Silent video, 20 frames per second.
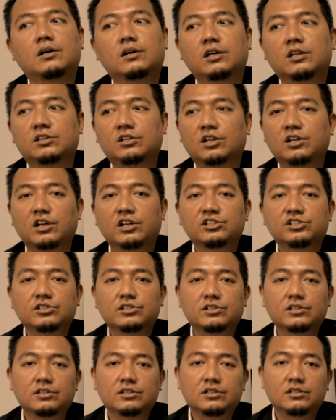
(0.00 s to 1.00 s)

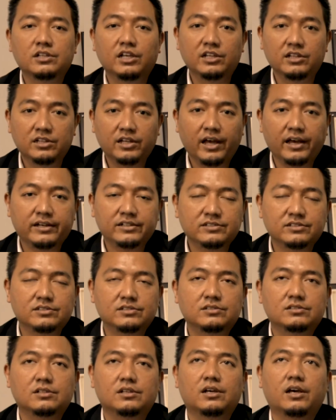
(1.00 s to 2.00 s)
international
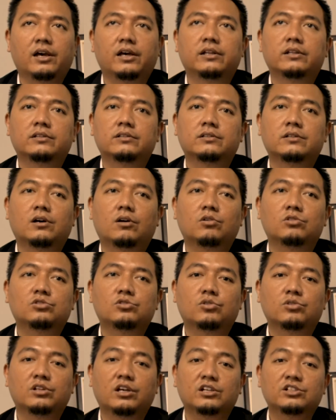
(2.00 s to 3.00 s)
index and
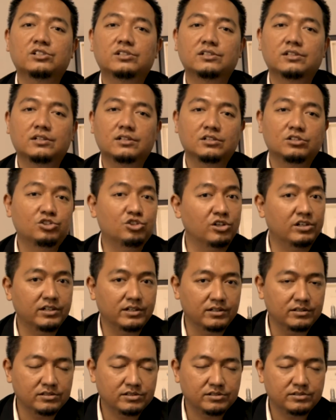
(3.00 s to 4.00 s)
also national
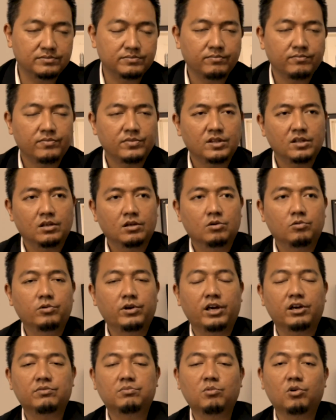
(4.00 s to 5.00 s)
journals.
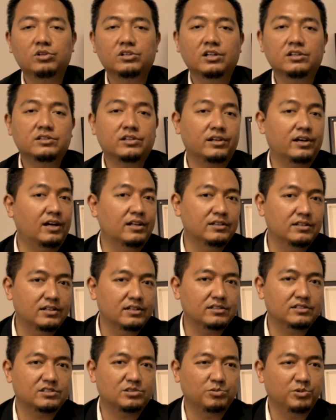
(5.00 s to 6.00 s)
We have more than
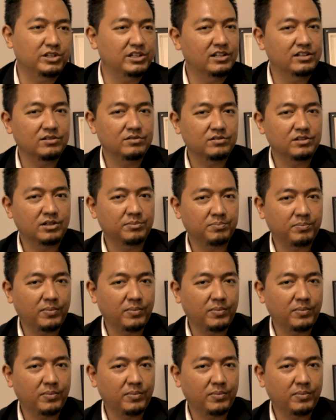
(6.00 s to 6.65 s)
300 within the